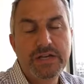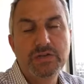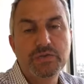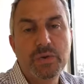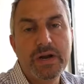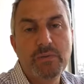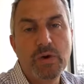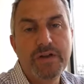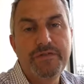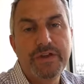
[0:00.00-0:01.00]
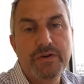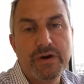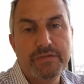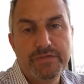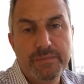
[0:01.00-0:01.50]
Here's what I want to
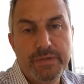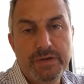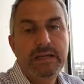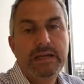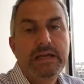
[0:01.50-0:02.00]
figure out from you.